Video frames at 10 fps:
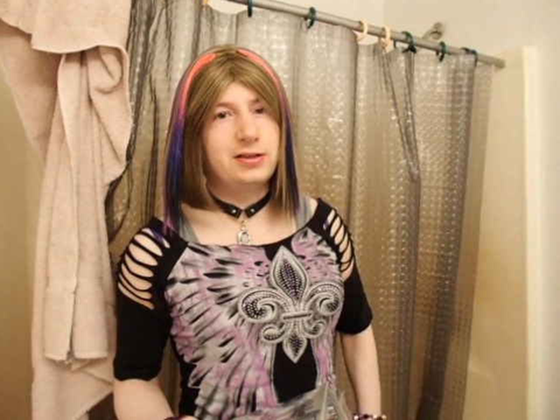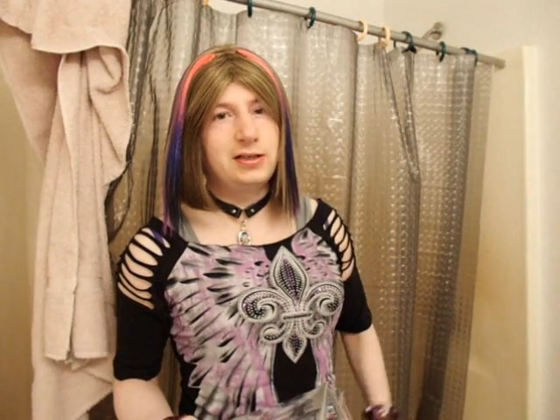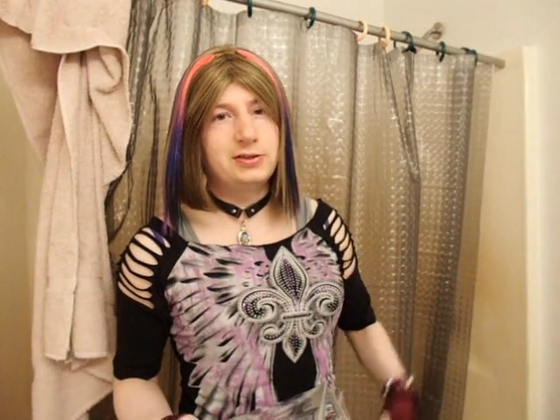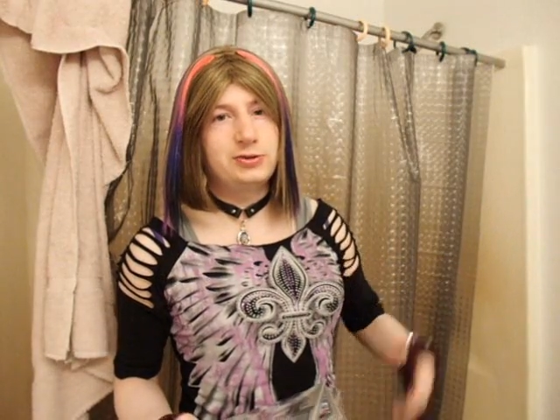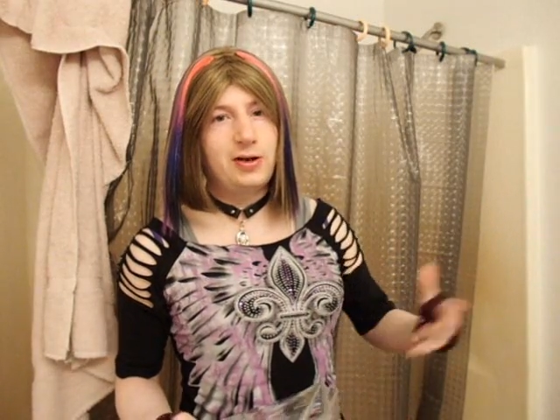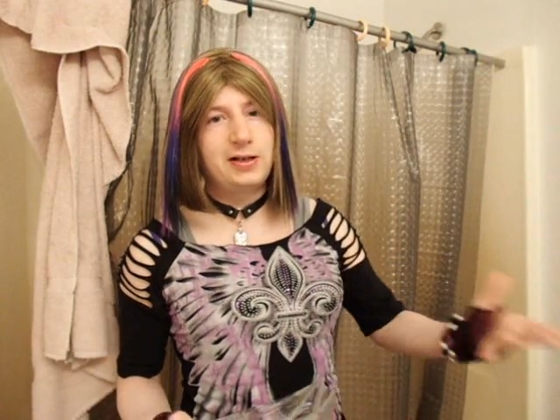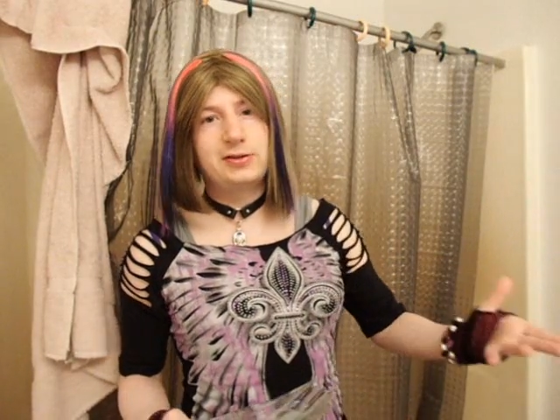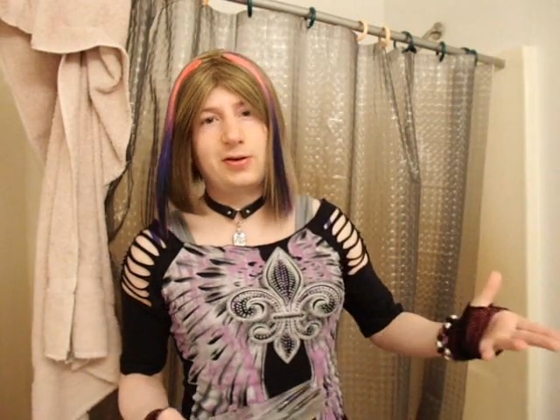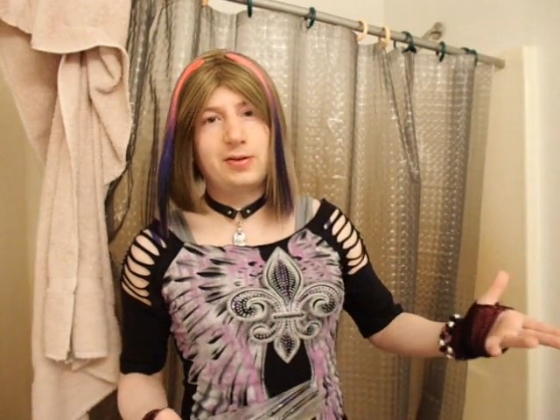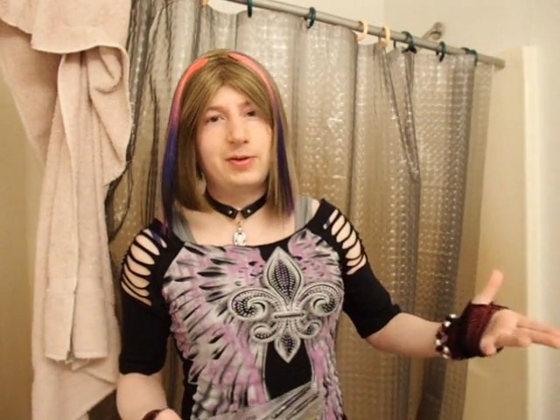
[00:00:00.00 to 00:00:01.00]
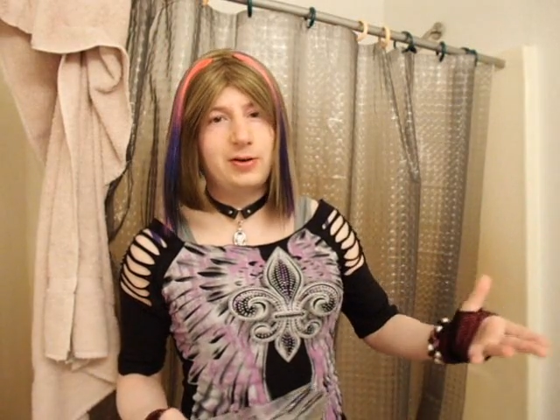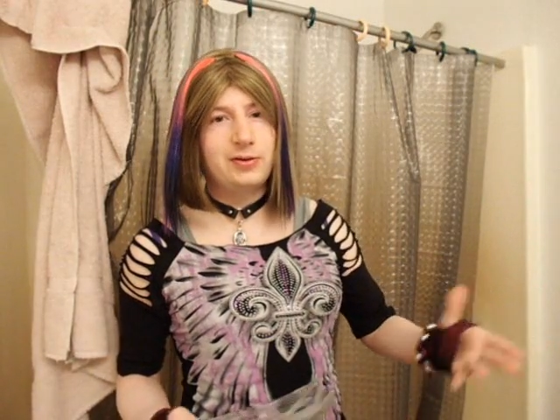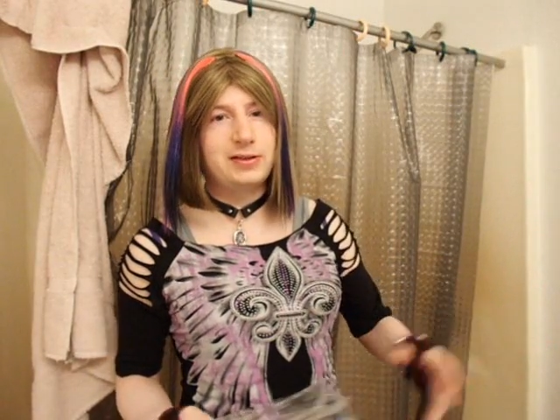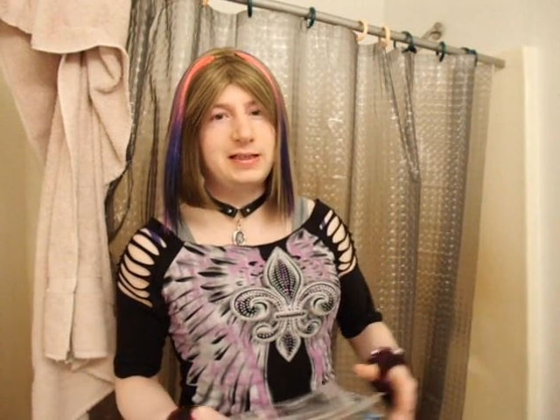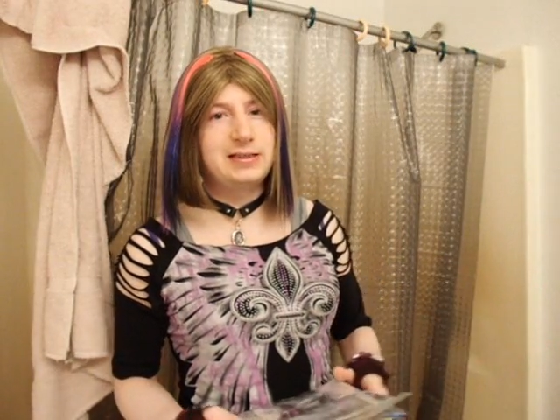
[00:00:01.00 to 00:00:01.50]
try to talk about all
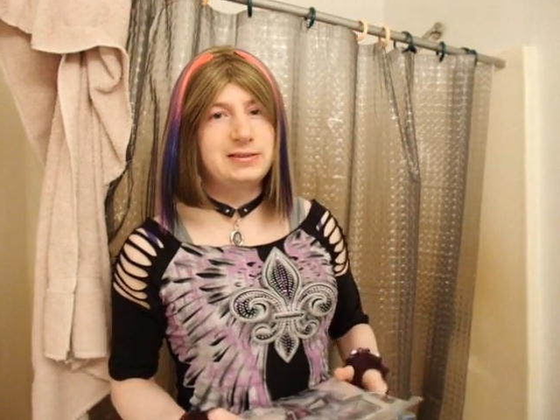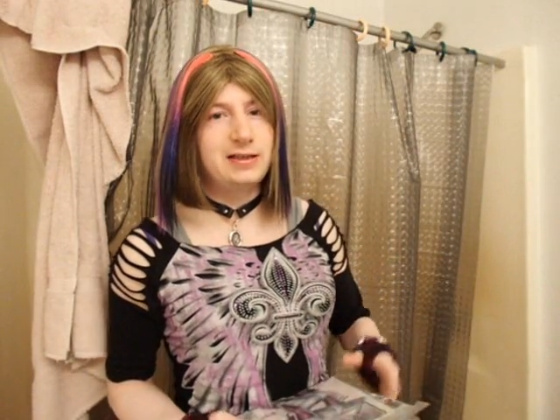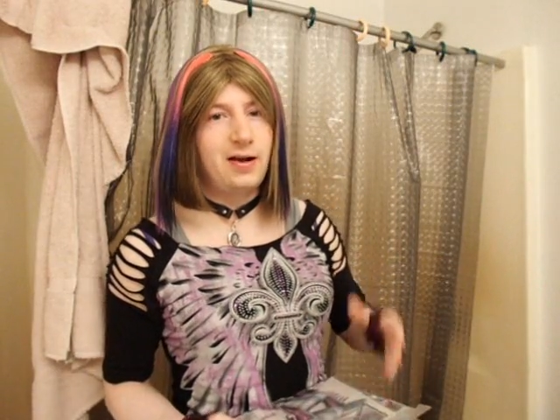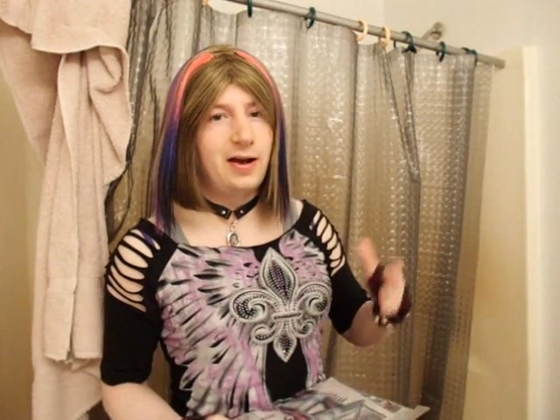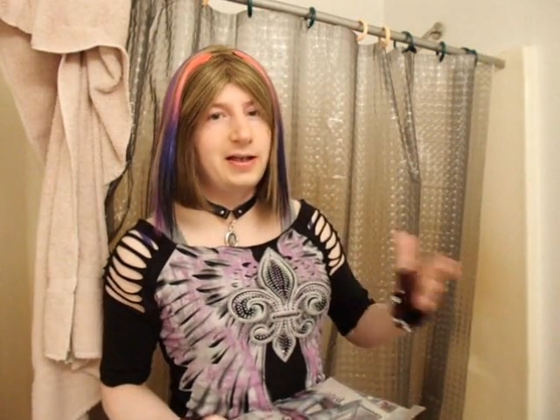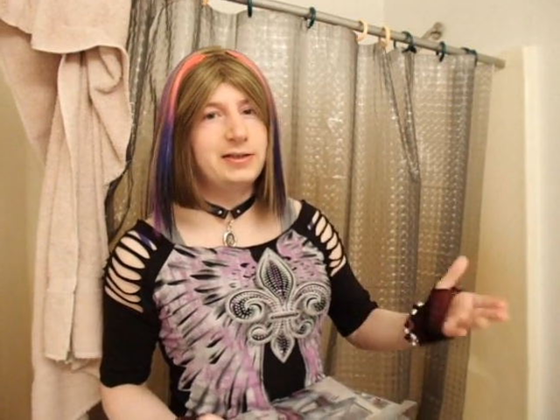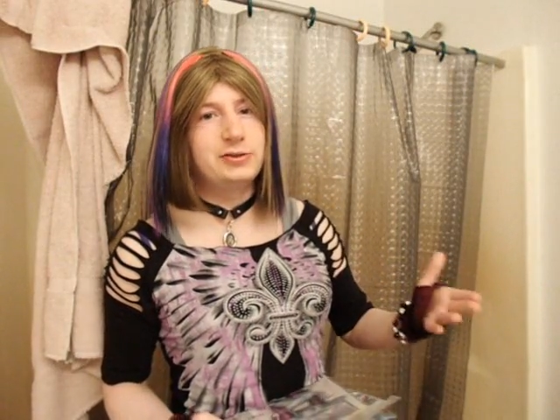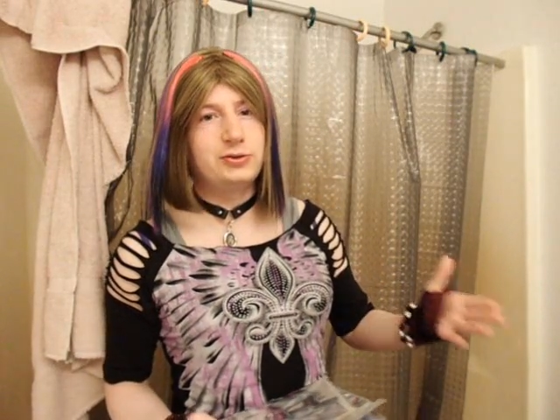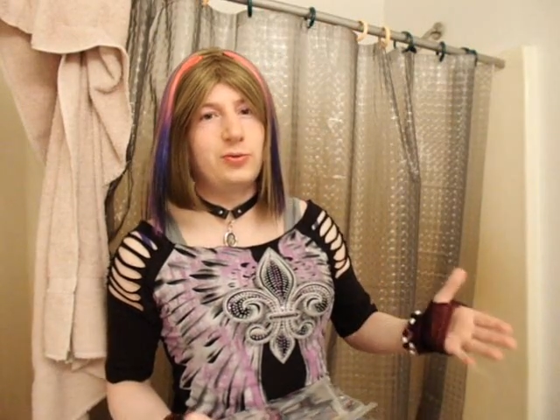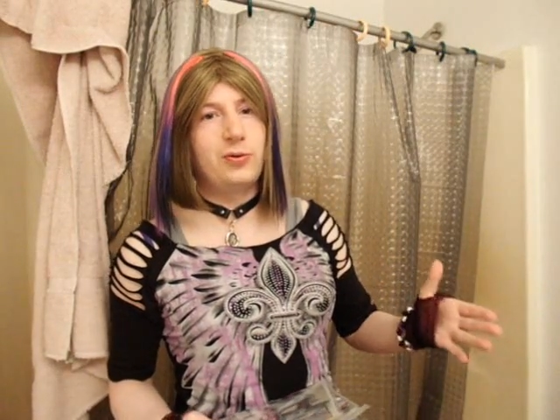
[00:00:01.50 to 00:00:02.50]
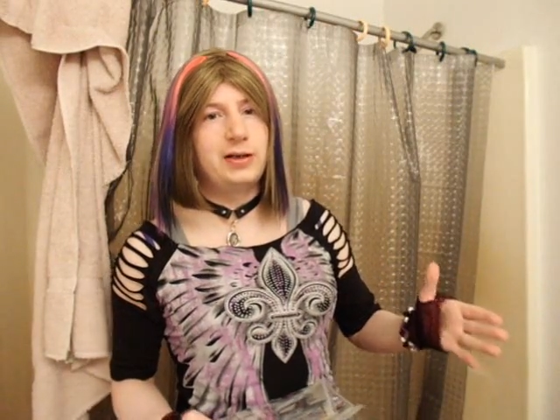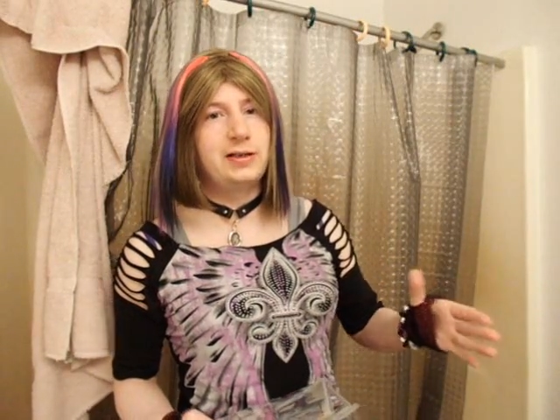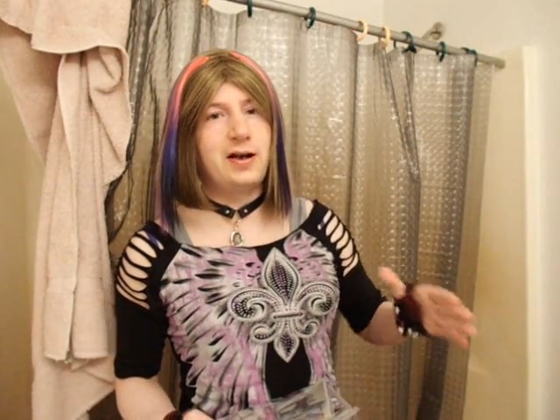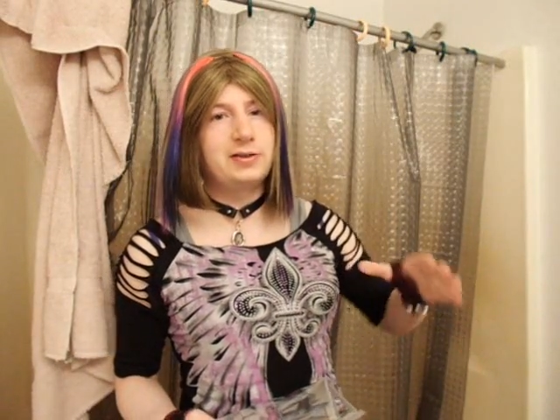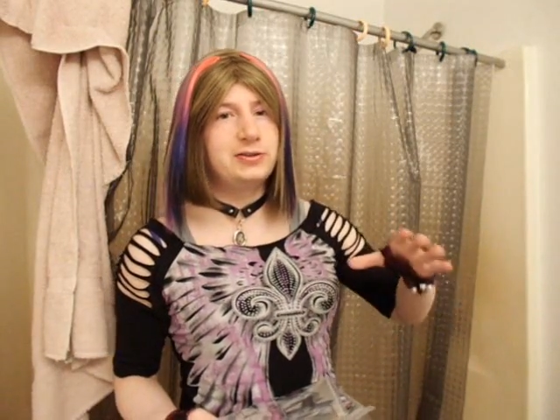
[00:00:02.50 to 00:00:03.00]
the things that I enjoy,
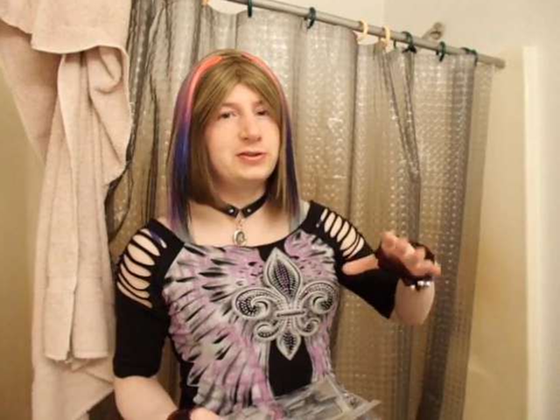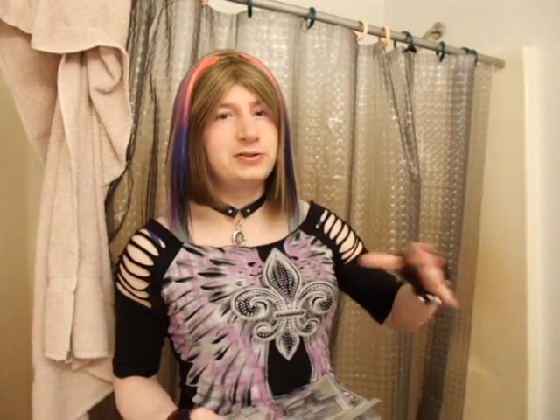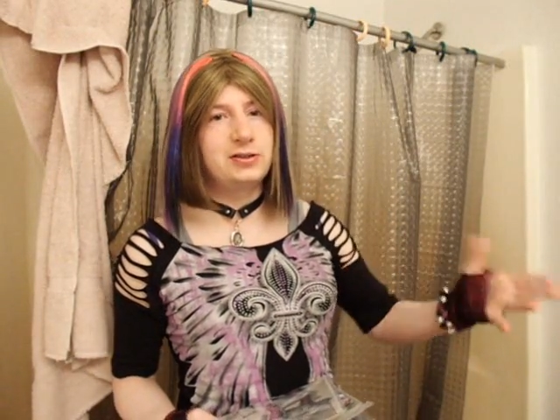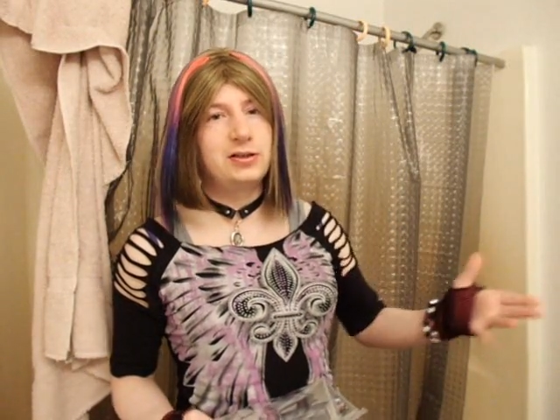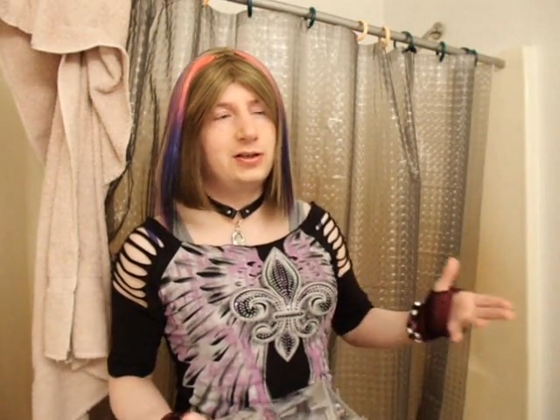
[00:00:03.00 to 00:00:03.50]
not just